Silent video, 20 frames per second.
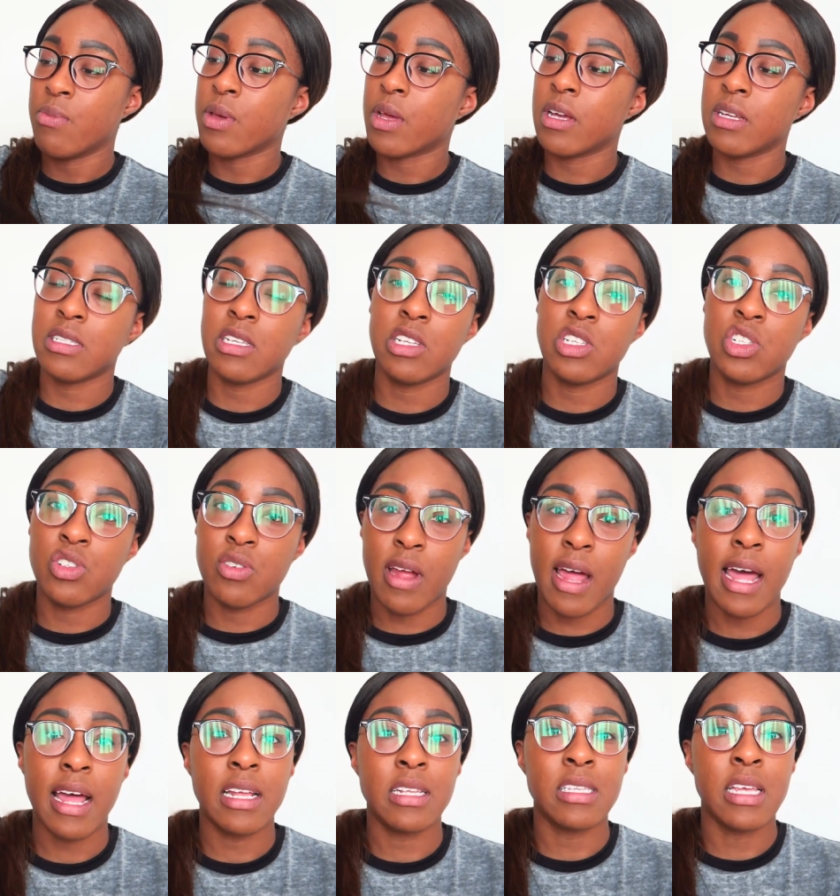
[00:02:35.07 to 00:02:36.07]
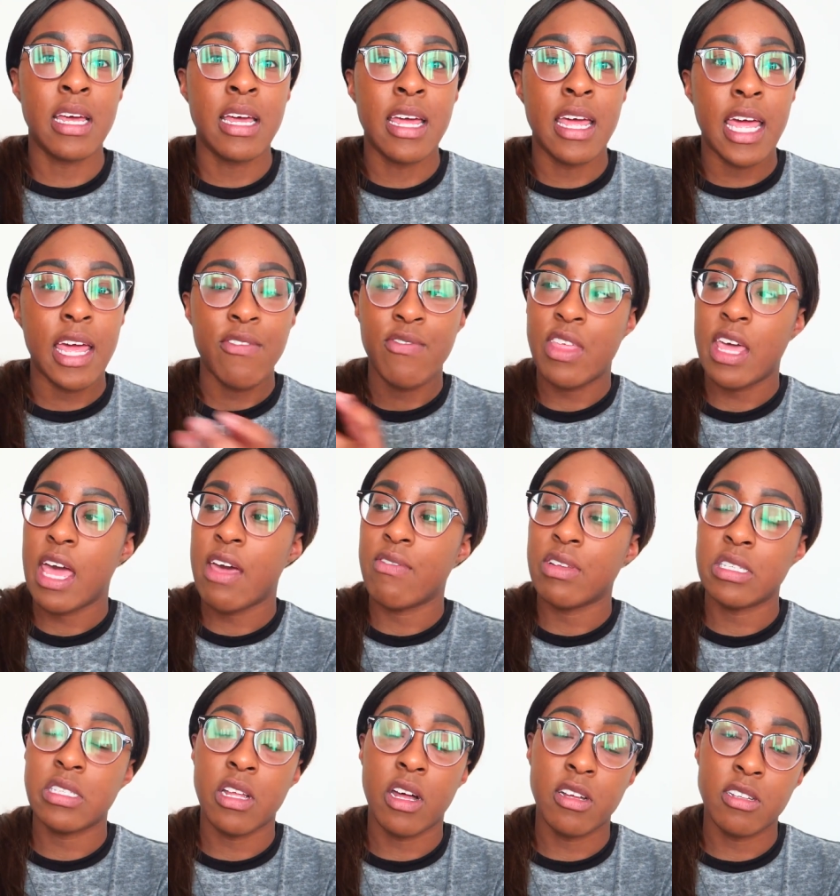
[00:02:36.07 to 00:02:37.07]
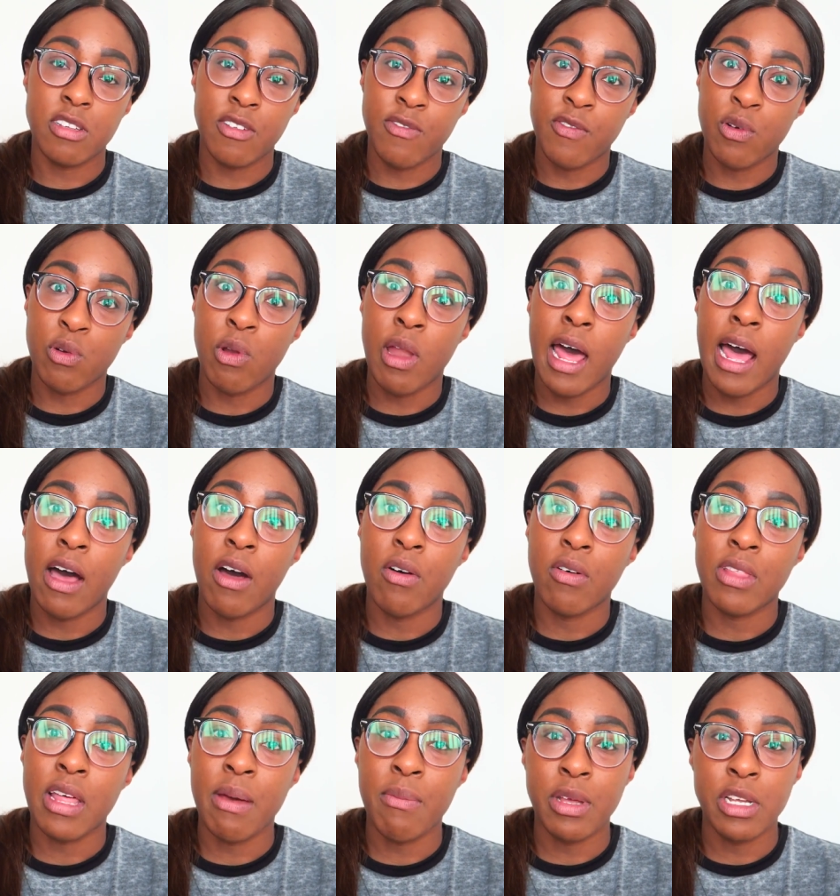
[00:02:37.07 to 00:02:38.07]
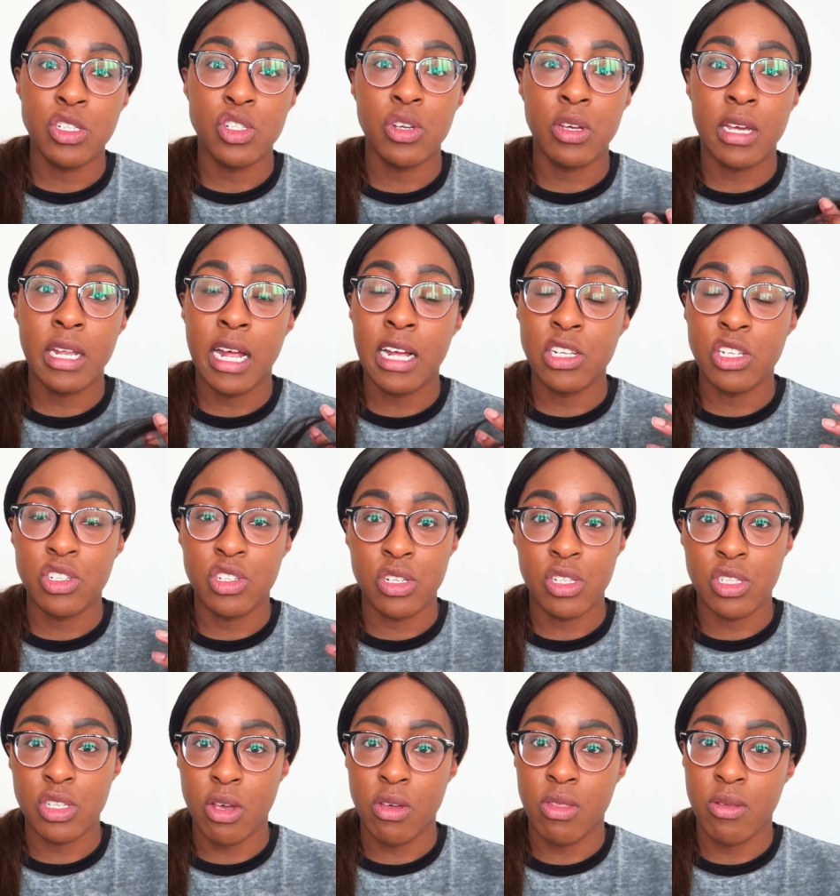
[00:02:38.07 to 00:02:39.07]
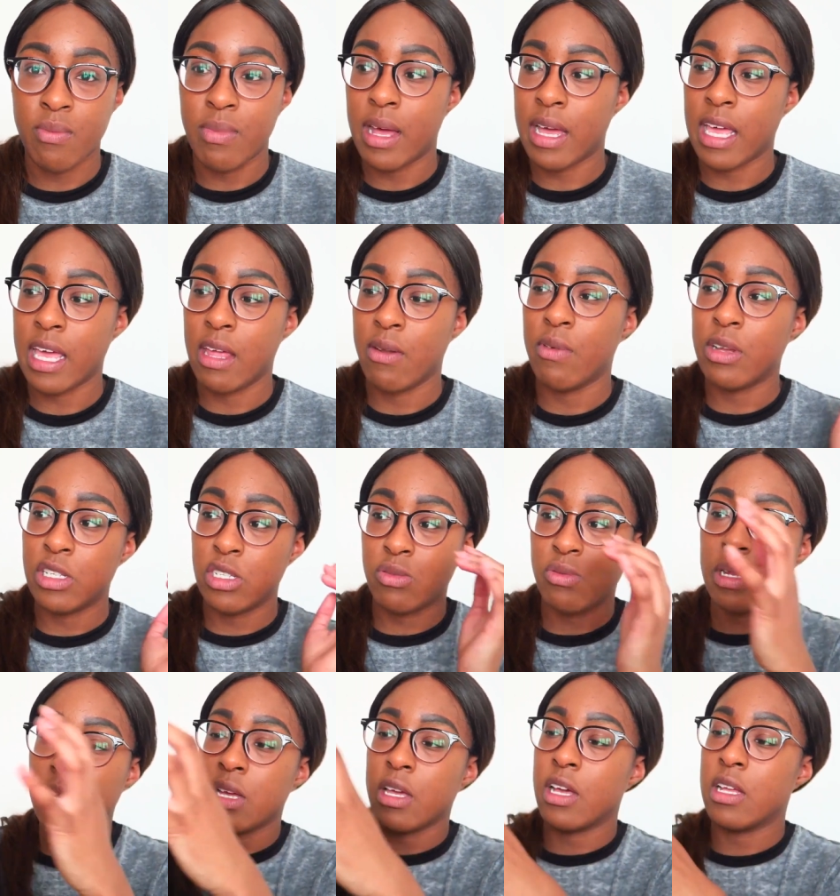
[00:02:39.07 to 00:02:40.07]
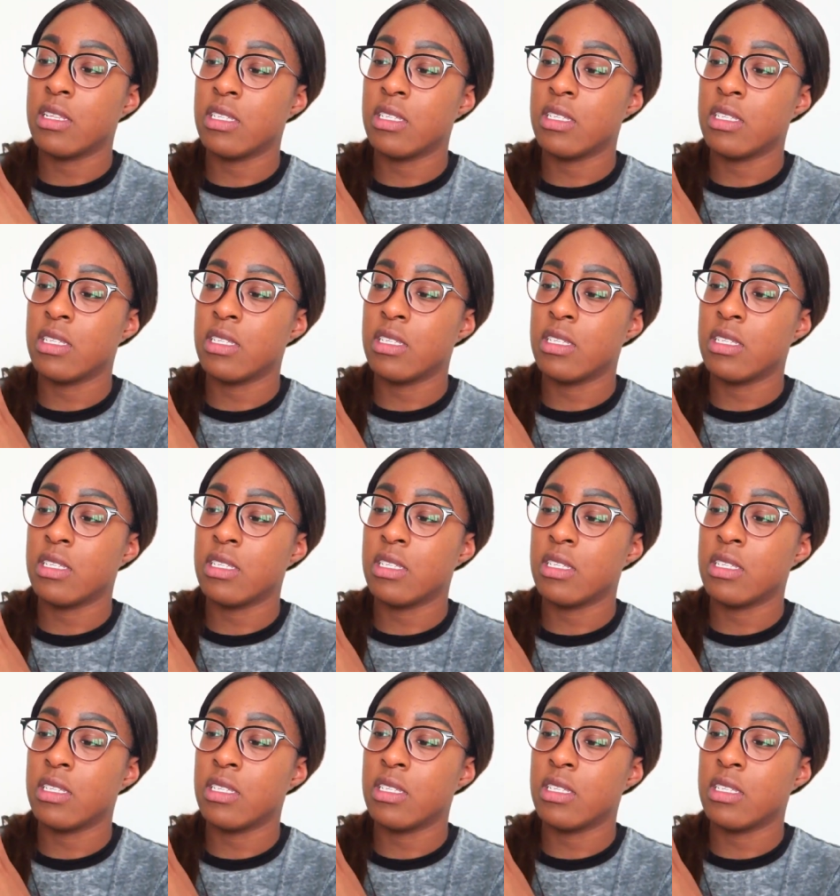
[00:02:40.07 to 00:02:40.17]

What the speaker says: And because it's tracks, if they ever start to fall out, that means you can actually just sew them back in, which is really